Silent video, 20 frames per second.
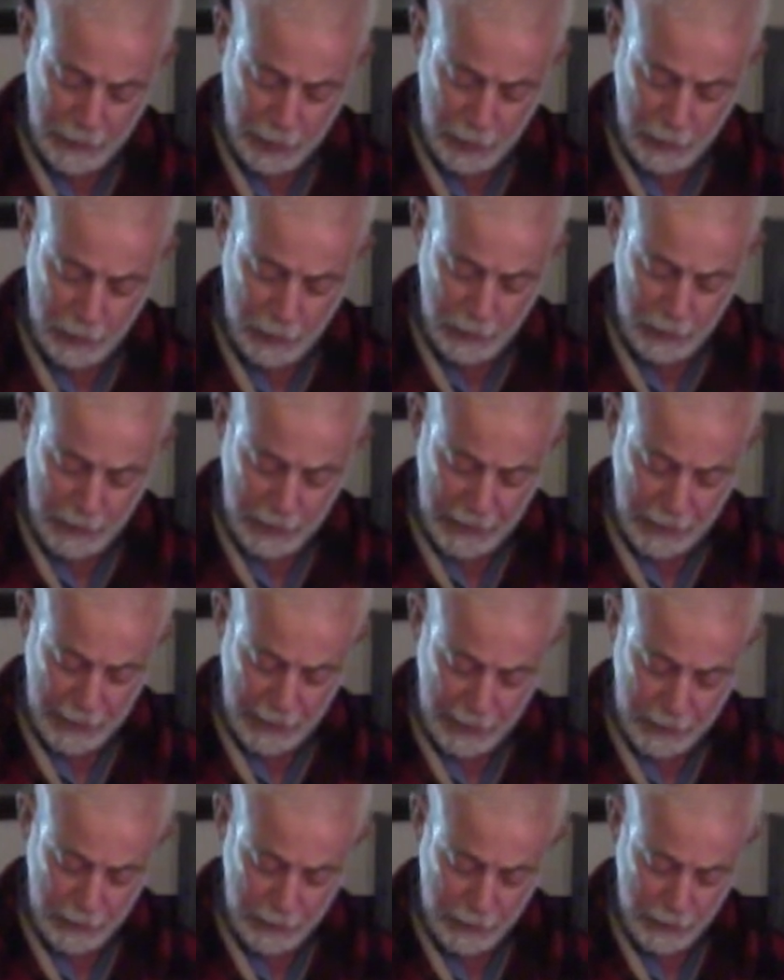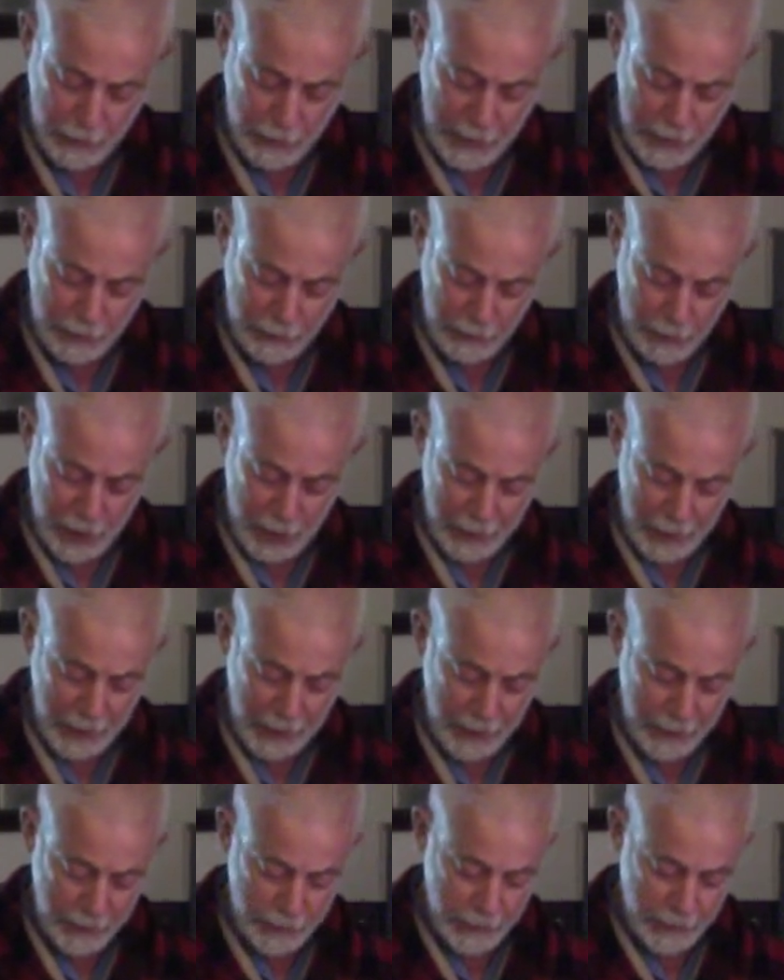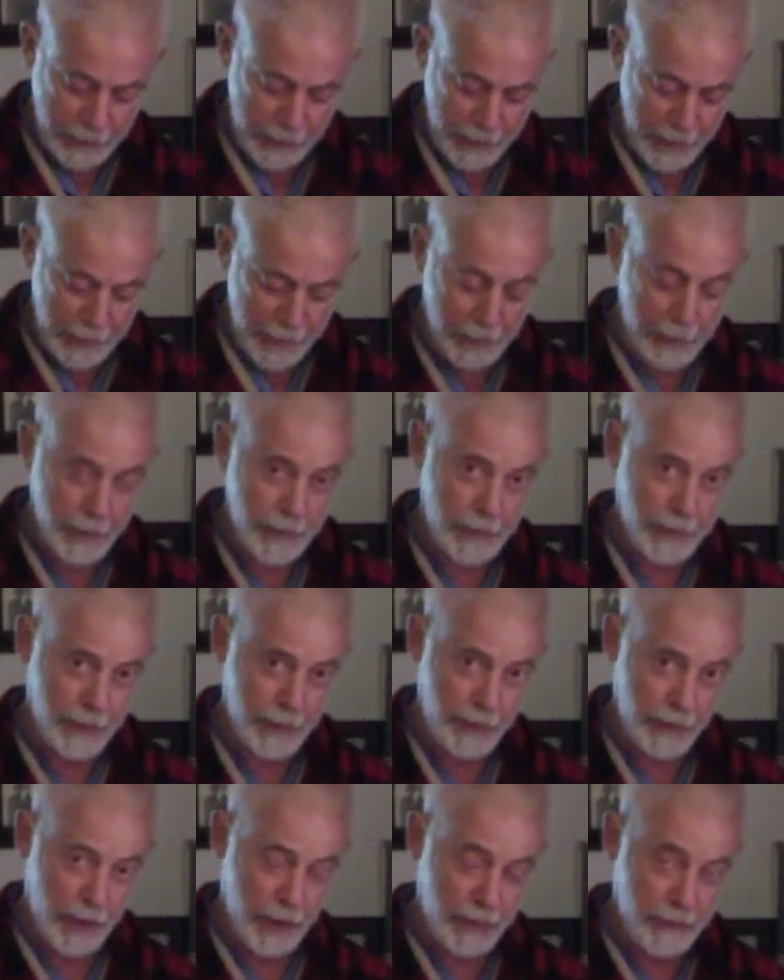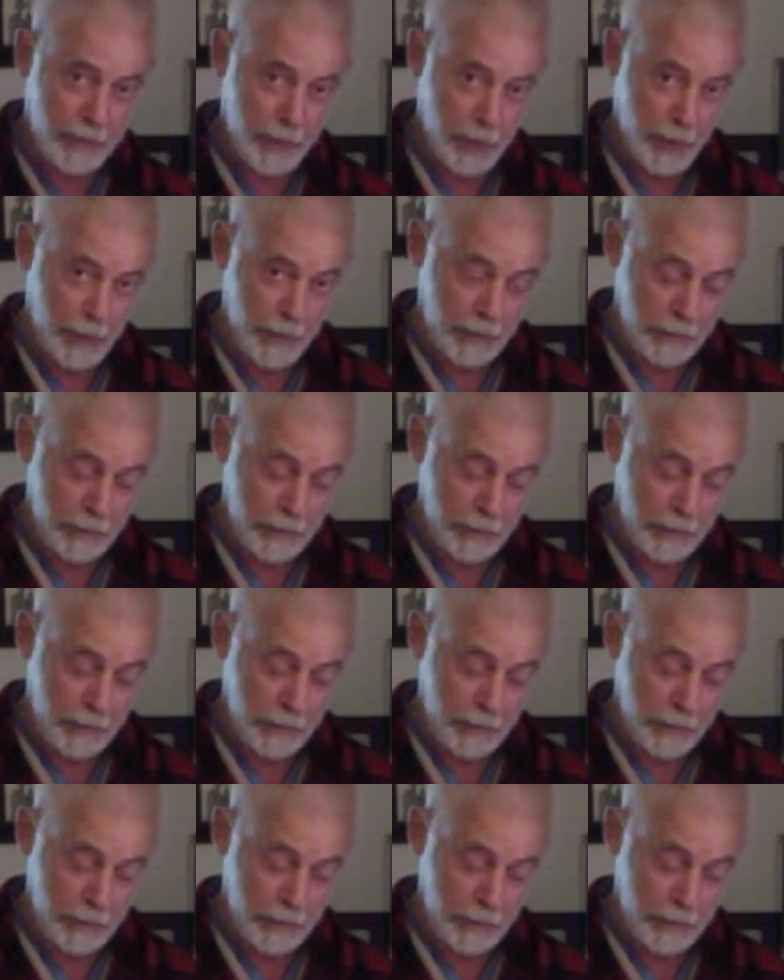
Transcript: June and into which Robbie had just entered as a sophomore.